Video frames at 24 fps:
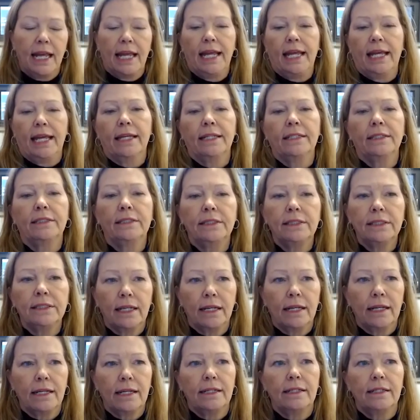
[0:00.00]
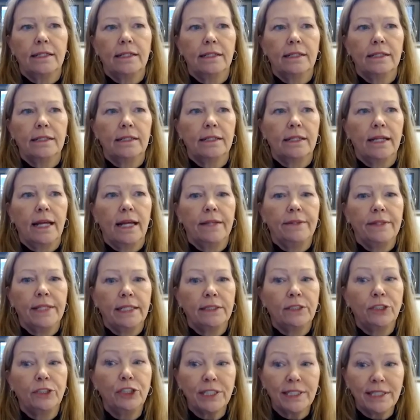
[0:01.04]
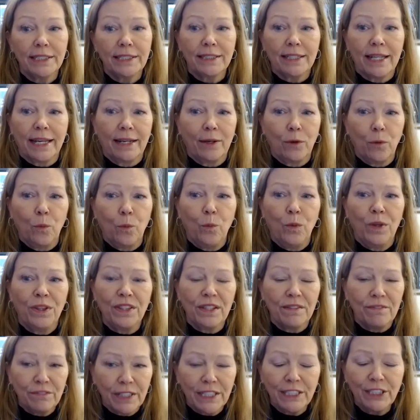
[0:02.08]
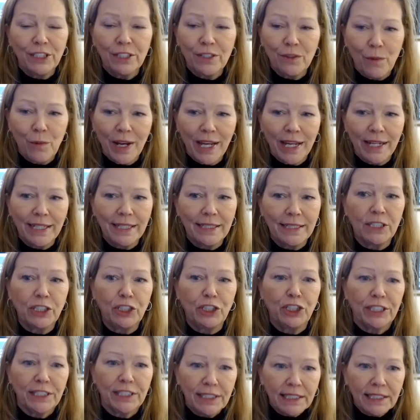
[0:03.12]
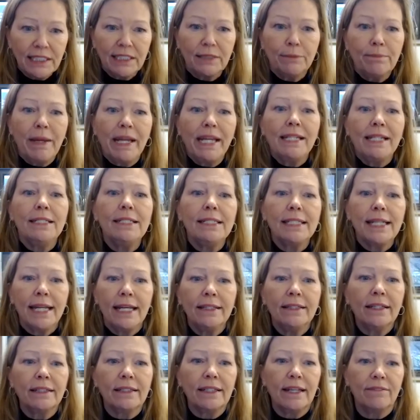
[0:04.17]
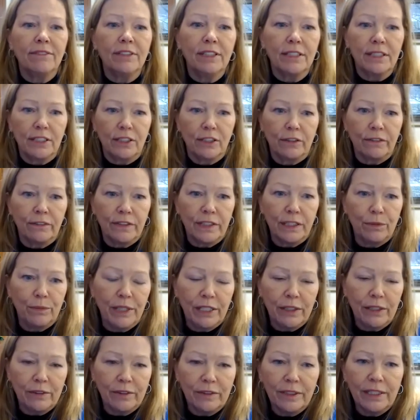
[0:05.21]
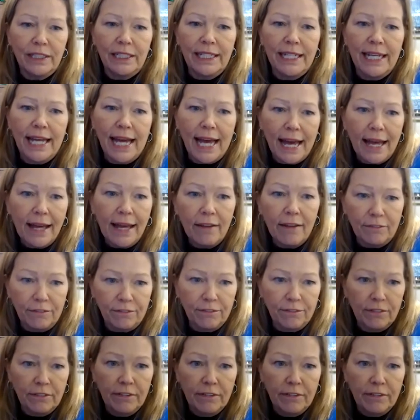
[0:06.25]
and then just like with inflation the way it is, just to maintain the level of service we currently have,